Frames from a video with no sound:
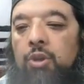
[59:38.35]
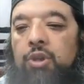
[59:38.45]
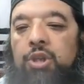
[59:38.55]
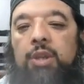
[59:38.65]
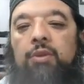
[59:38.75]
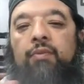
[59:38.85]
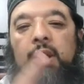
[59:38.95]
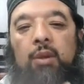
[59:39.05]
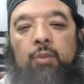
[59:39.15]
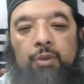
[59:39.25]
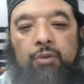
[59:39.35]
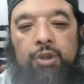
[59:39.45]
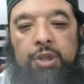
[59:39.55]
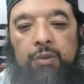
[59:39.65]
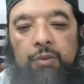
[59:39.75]
Christians fighting with
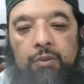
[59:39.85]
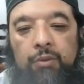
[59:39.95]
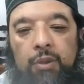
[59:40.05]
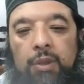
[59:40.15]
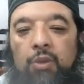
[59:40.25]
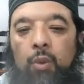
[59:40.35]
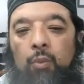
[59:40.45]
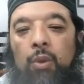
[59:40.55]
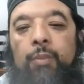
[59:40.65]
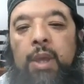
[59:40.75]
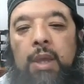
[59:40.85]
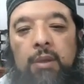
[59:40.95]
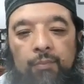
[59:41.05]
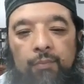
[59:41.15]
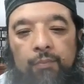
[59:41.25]
Christians. That's where it will
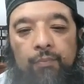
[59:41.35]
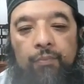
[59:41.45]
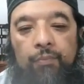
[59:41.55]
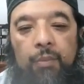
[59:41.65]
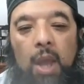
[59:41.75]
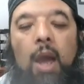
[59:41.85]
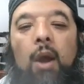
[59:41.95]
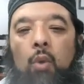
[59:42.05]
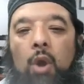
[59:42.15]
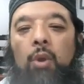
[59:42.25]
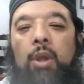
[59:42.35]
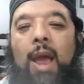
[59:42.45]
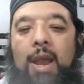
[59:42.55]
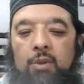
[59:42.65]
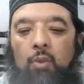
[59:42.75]
begin. Where it will
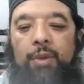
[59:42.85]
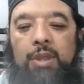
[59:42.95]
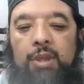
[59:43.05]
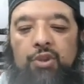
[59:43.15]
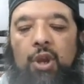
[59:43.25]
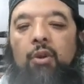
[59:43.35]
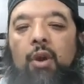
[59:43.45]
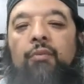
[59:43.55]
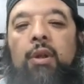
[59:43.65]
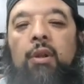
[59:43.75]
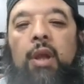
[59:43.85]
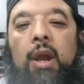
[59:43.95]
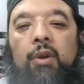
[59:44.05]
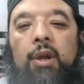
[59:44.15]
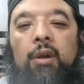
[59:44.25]
end will be this geographical
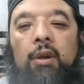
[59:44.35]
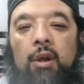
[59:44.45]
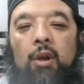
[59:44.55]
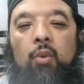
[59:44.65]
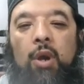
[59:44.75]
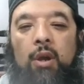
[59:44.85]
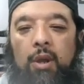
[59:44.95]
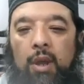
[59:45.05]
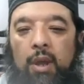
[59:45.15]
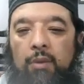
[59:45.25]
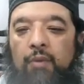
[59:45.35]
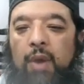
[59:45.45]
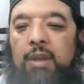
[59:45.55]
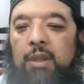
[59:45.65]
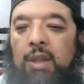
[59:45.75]
area where
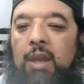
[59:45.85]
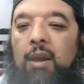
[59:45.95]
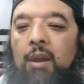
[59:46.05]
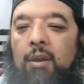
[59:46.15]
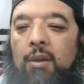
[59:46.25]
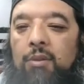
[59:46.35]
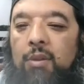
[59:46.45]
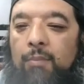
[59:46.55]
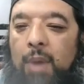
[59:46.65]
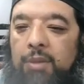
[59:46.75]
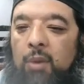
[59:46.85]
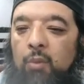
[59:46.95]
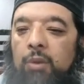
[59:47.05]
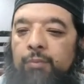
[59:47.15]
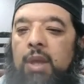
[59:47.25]
finally the Mahdi
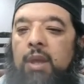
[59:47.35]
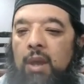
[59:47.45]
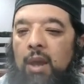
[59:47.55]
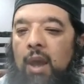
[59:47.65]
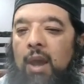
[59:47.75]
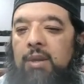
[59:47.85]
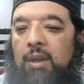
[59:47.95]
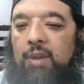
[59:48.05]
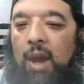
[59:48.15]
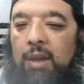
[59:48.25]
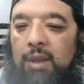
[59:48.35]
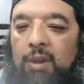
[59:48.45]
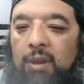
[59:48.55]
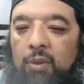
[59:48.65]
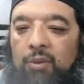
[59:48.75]
will be and Isa alayhi
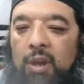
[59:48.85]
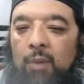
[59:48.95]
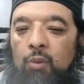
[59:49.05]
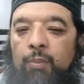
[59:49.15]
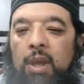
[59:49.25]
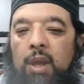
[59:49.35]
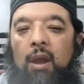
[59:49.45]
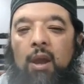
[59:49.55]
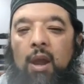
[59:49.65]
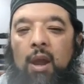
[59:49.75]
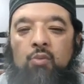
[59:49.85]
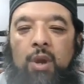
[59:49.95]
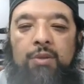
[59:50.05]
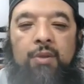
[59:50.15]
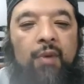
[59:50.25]
salatu wasalam will be, and
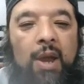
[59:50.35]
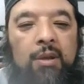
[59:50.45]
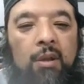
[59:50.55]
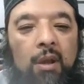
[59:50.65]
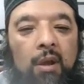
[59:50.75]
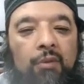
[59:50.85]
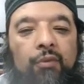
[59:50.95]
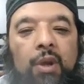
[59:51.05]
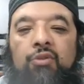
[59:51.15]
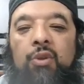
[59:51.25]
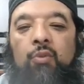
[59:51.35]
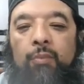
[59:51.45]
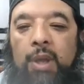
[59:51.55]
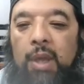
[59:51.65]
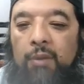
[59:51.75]
where the final victory
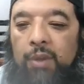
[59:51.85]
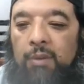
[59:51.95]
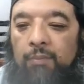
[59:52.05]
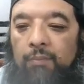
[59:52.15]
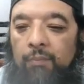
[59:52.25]
will be given.